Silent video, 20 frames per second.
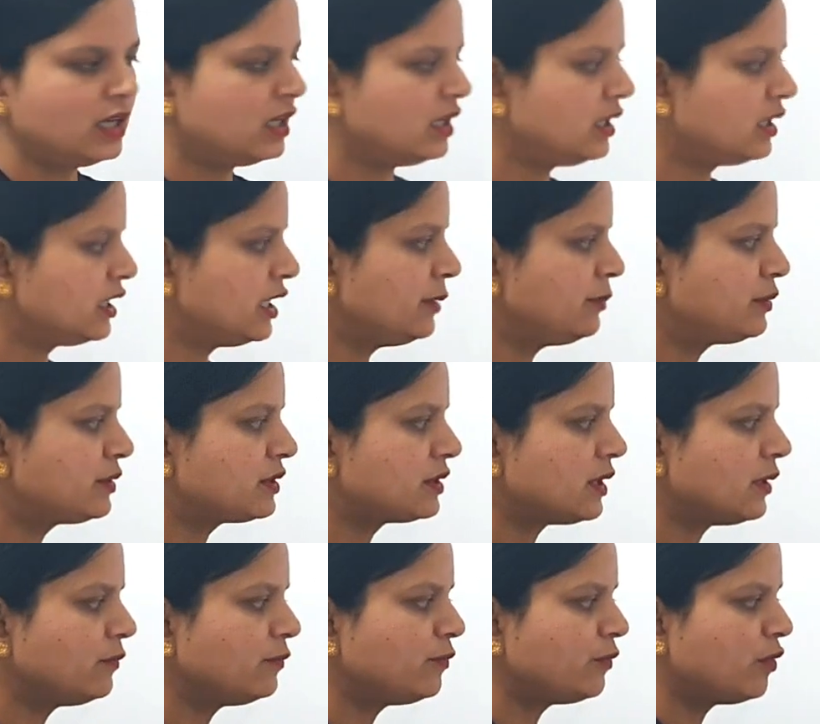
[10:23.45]
He keeps
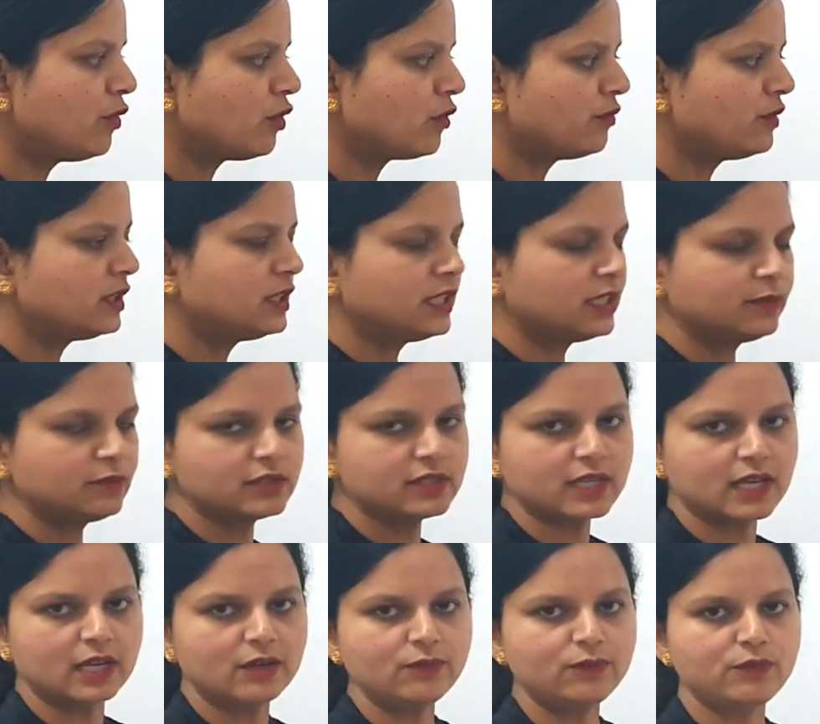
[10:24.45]
some flour with
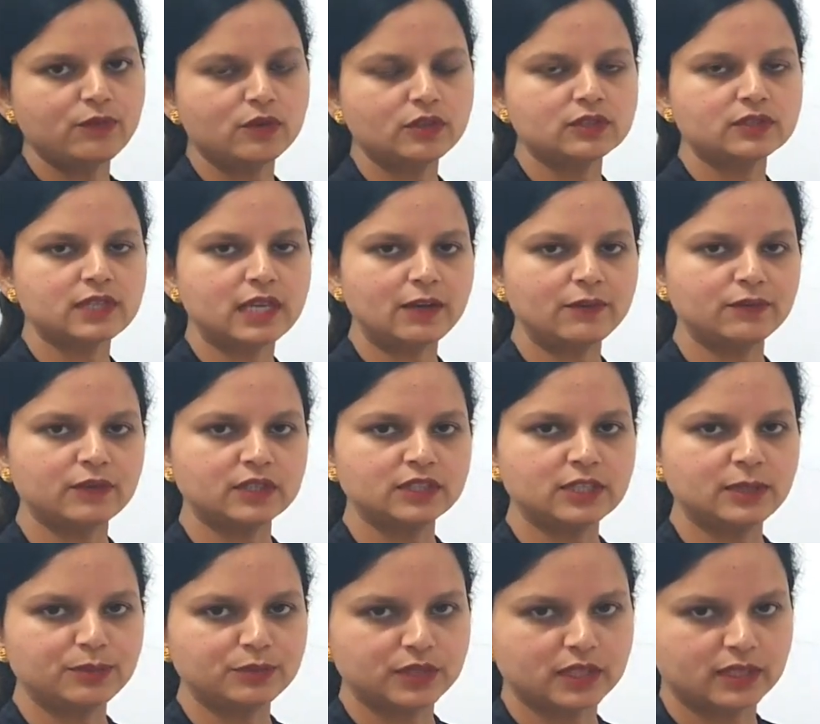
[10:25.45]
himself for
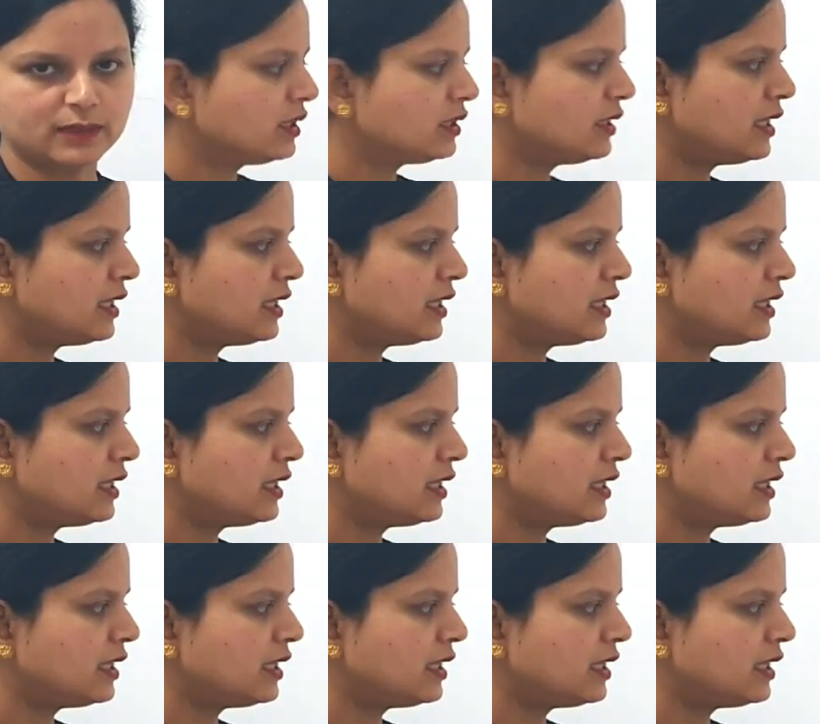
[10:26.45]
self-consumption.